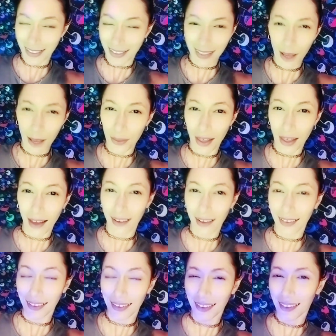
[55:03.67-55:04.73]
out there
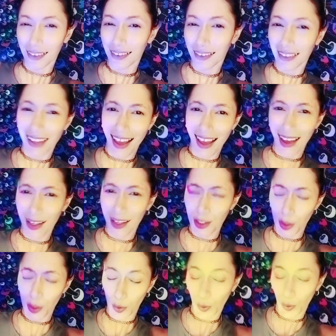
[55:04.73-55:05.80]
yeah it's
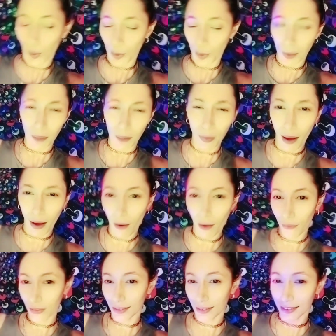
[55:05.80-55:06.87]
so cool to be
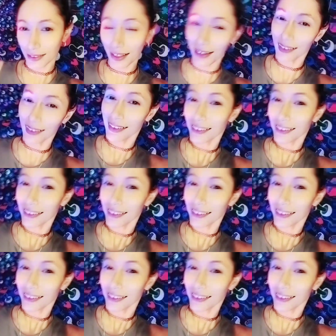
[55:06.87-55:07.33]
powerful yeah